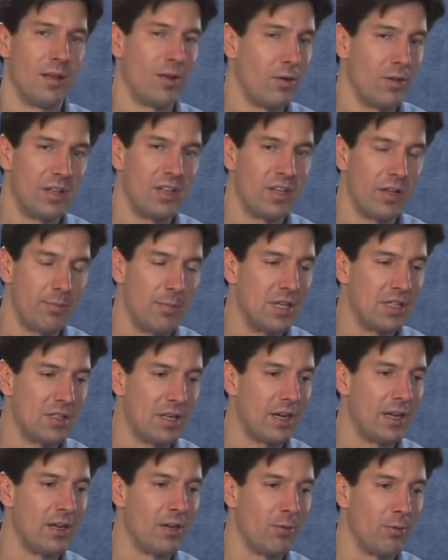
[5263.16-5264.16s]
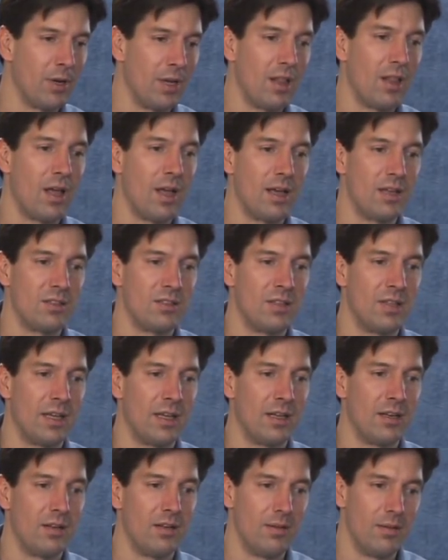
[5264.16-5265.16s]
It only took me a second to realize
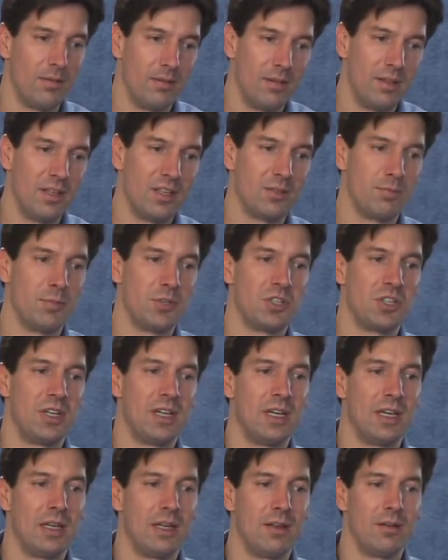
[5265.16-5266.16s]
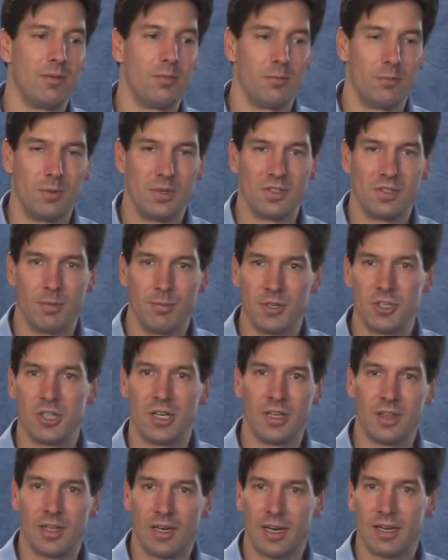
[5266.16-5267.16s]
that this machine was the
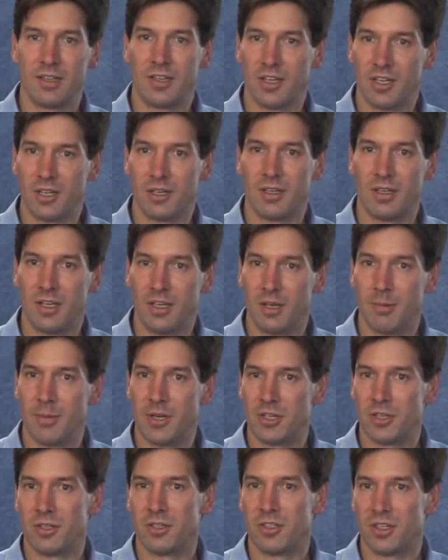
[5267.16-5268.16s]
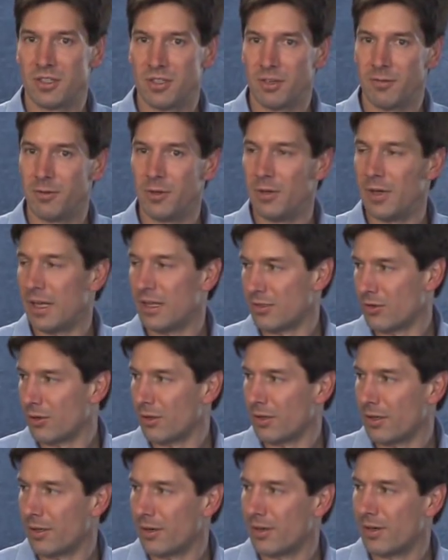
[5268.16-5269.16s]
machine that I de decommissioned just a few days
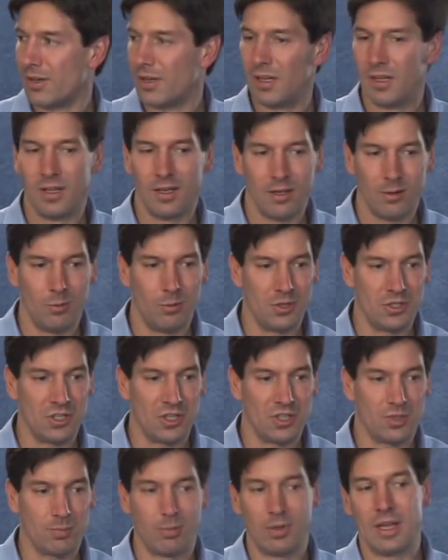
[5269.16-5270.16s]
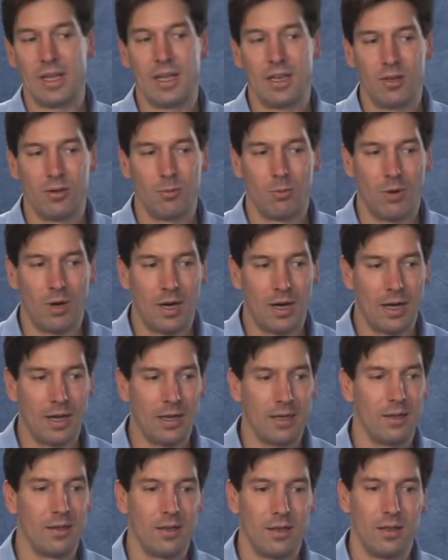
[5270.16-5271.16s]
earlier, which explained
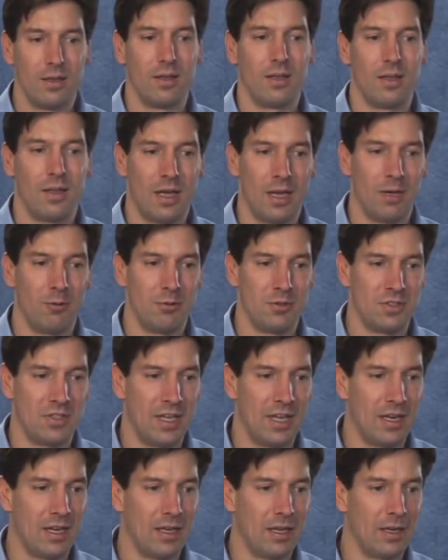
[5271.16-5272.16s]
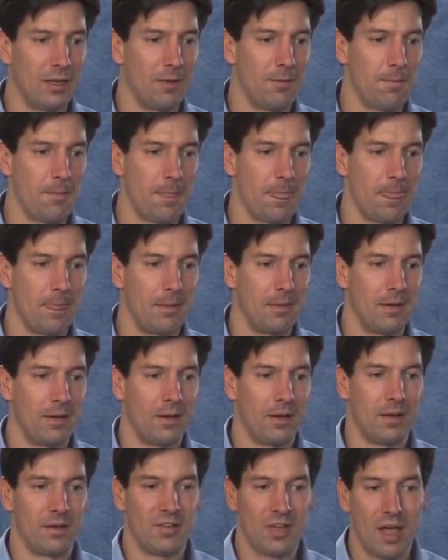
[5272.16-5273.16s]
why I was getting
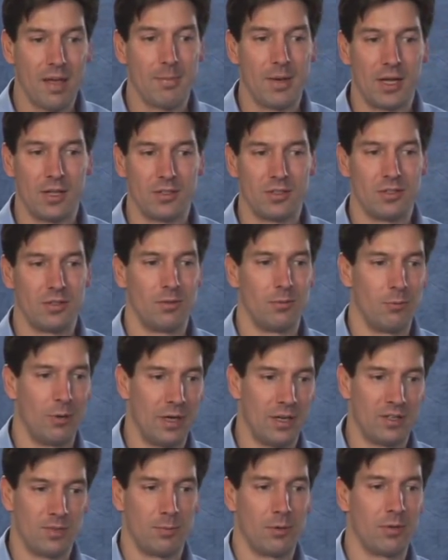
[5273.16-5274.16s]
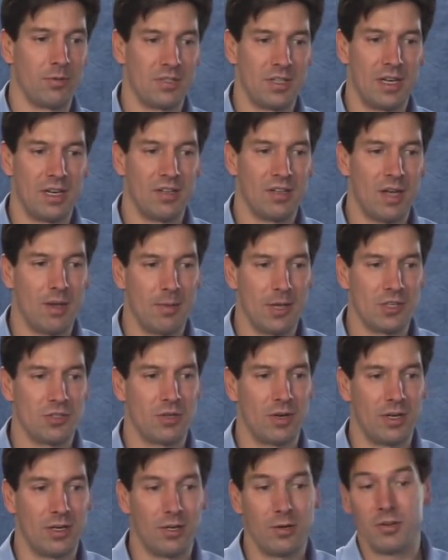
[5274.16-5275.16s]
uh, timeouts, why Explorer was getting timeouts
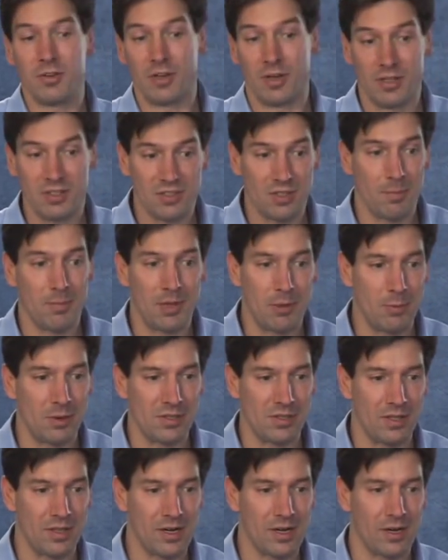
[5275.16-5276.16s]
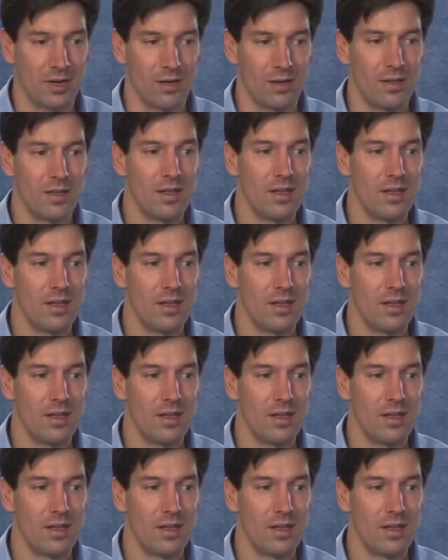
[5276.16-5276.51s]
trying to go to it. It simply wasn't there.